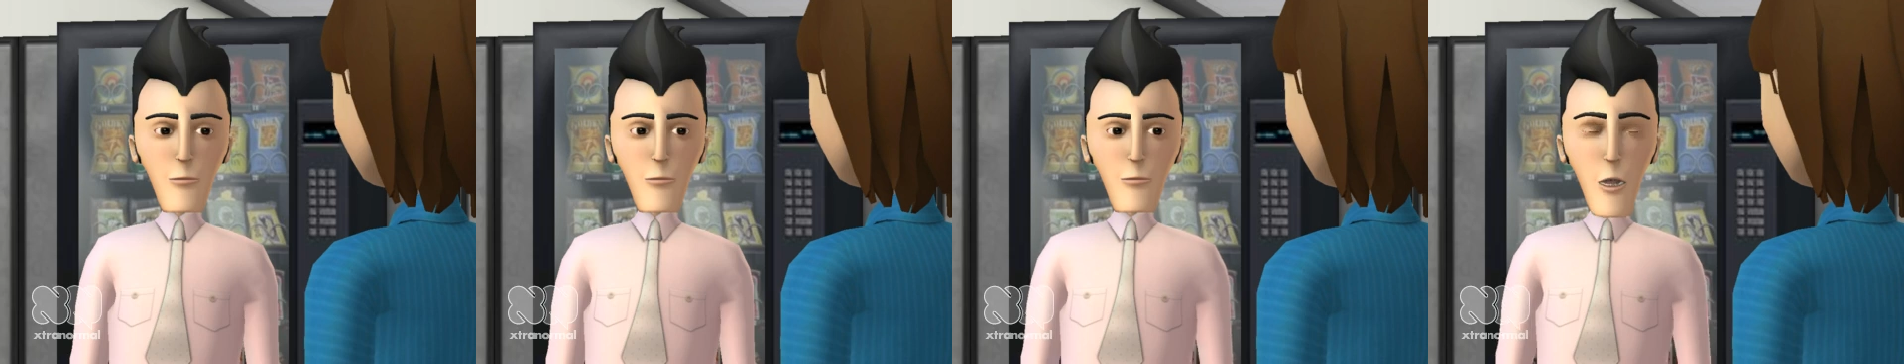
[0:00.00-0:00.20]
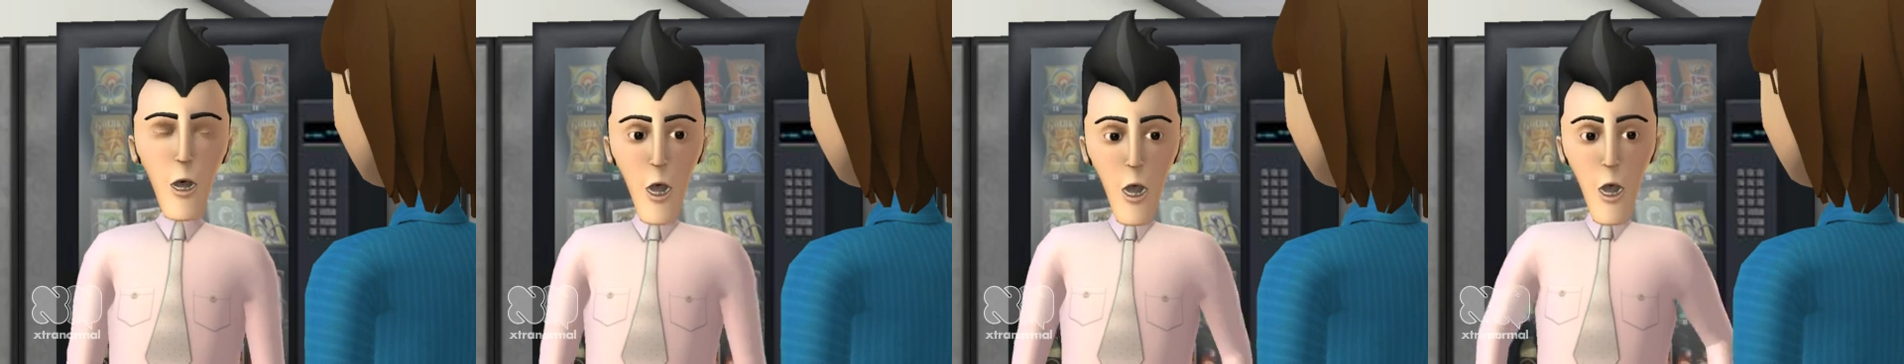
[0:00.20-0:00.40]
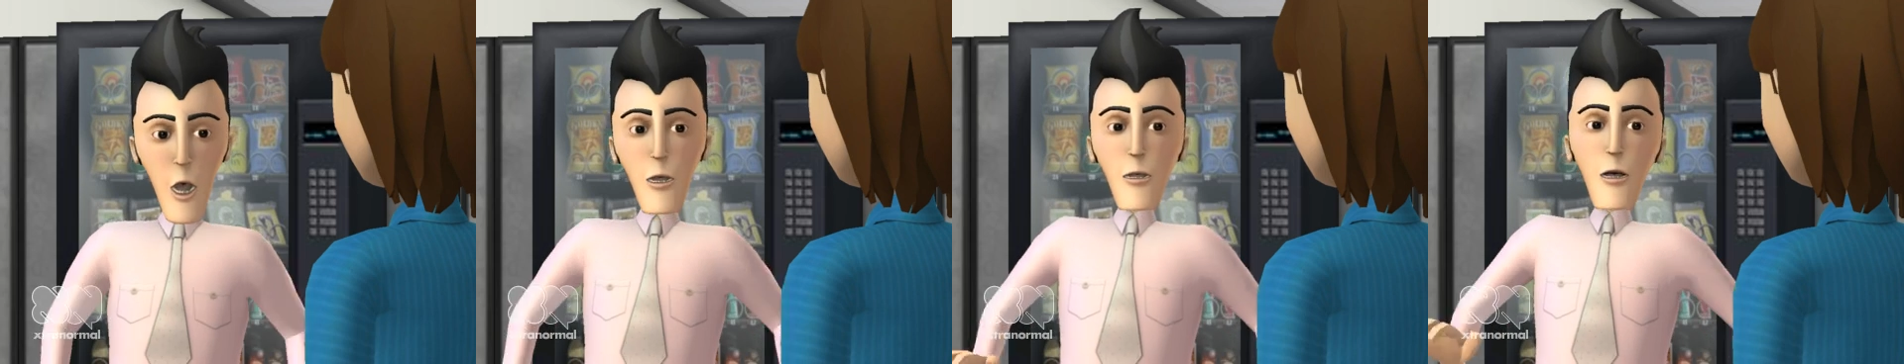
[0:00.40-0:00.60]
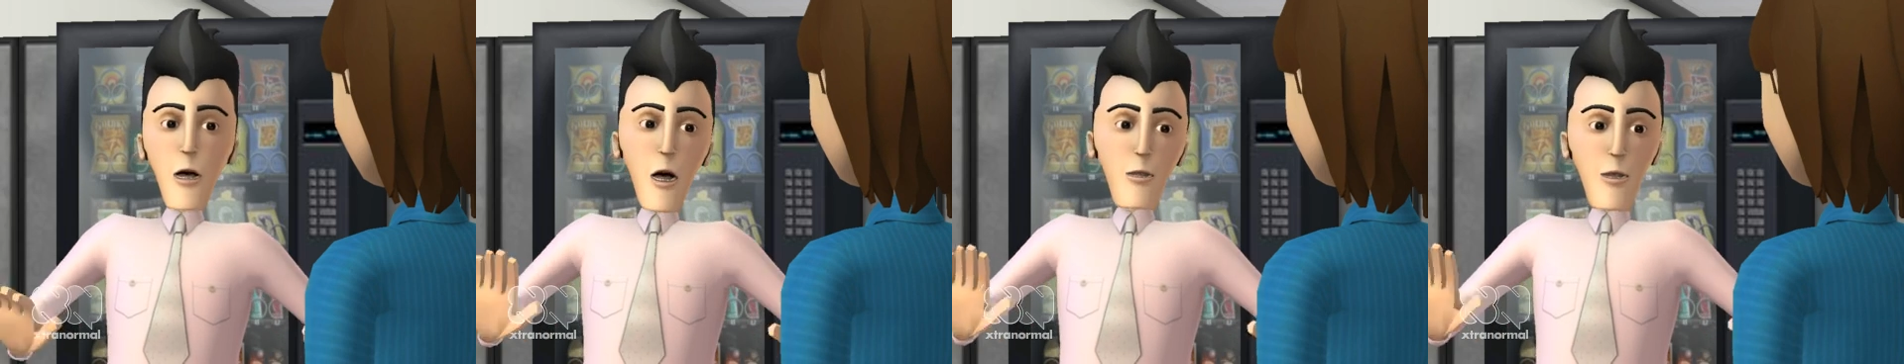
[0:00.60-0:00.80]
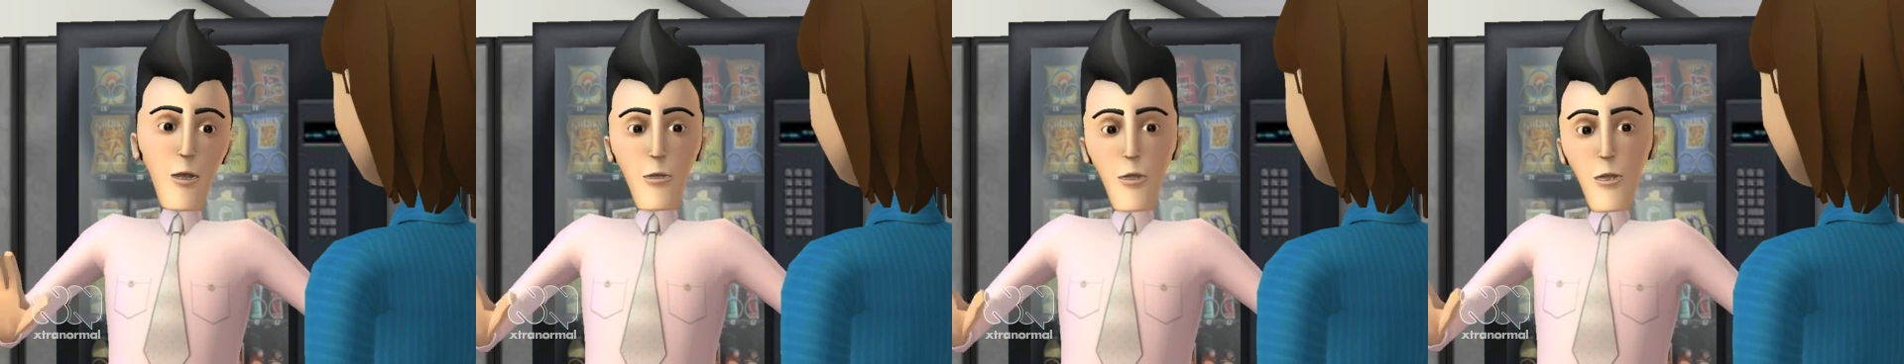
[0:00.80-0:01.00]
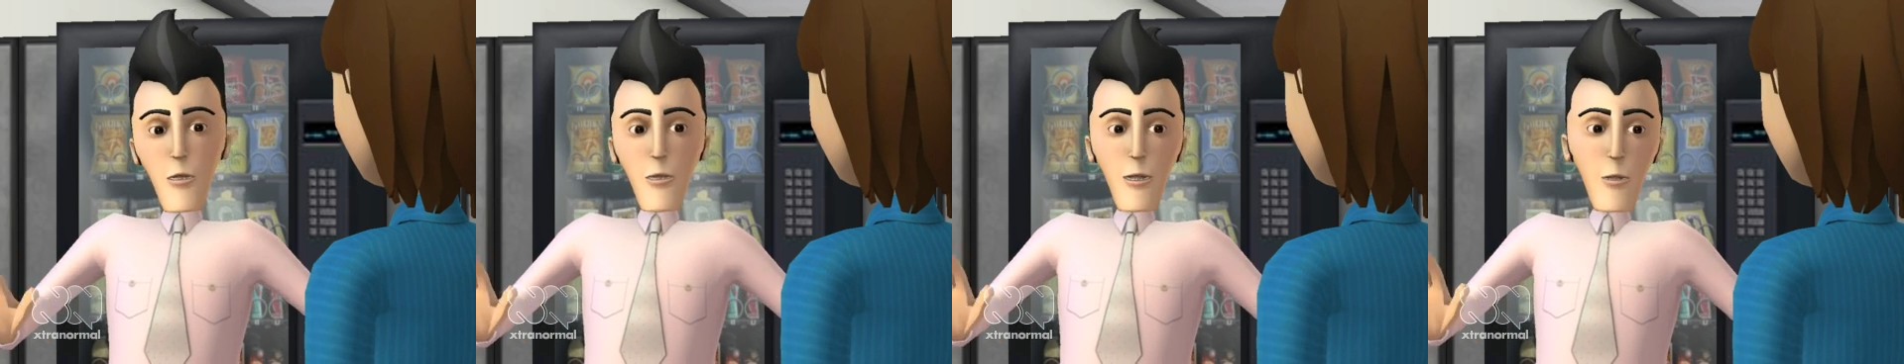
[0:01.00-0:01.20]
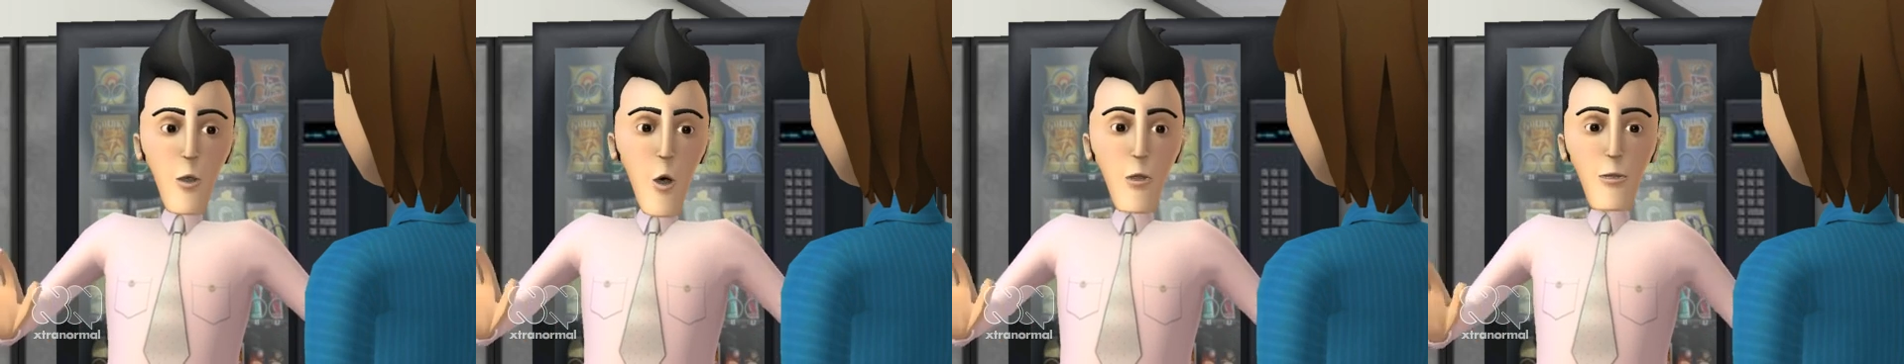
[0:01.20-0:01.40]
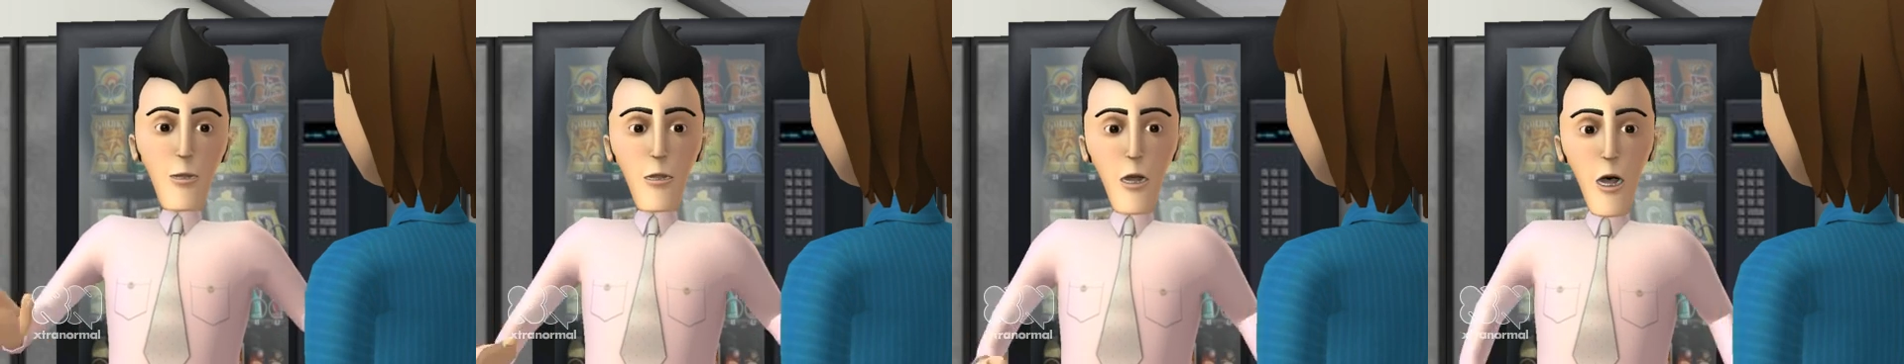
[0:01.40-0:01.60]
Oh, dear
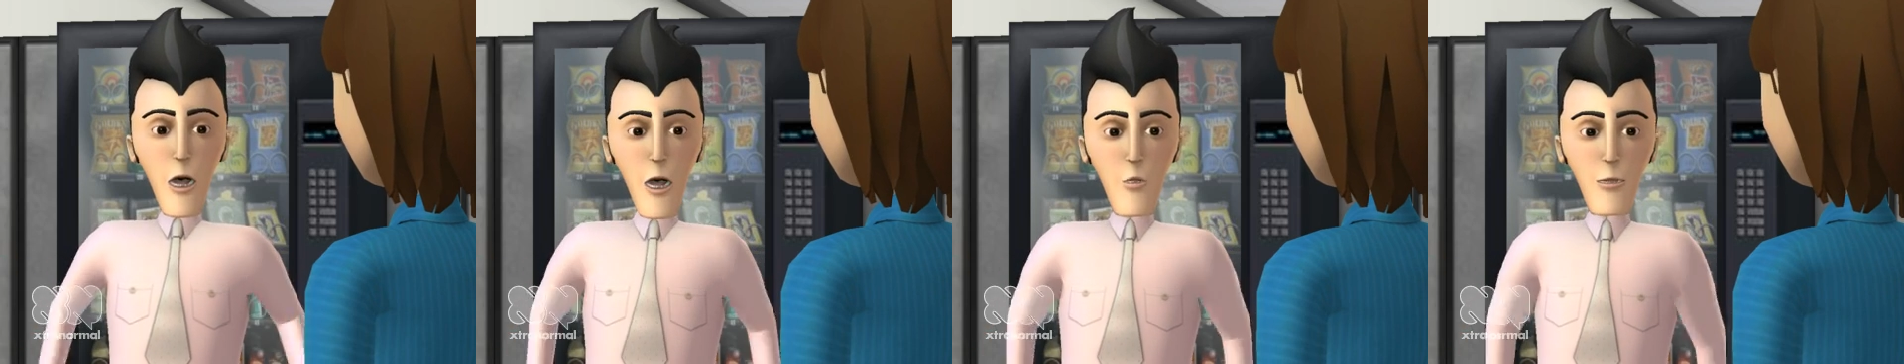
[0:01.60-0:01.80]
Lord,